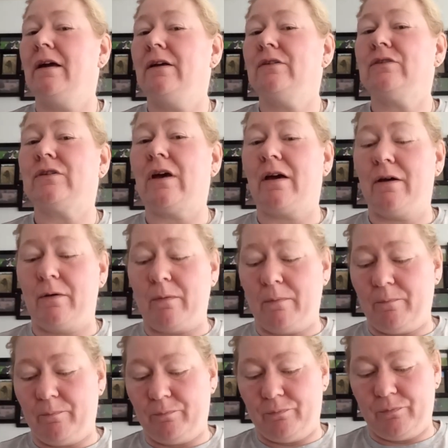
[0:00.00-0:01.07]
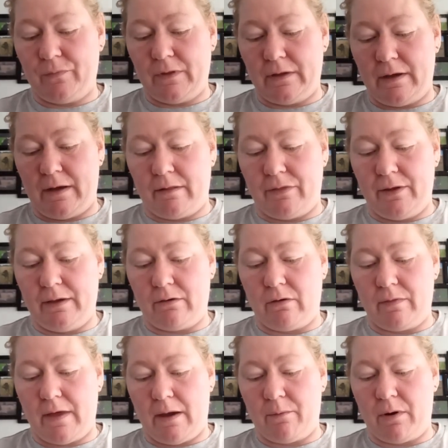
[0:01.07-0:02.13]
So I'll think on
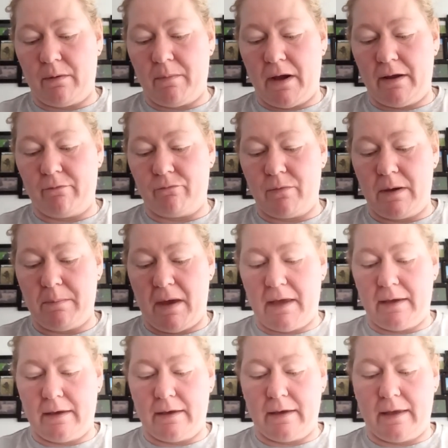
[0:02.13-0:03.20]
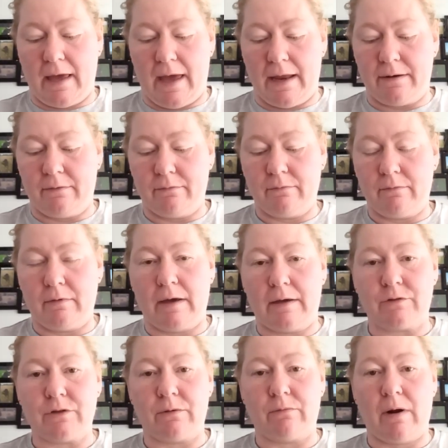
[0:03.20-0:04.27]
that one. I might remake it again
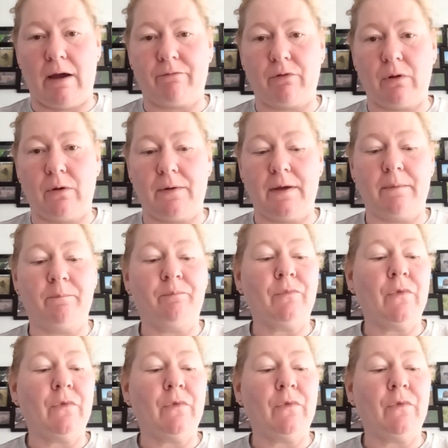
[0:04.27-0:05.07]
and do a raffle on it.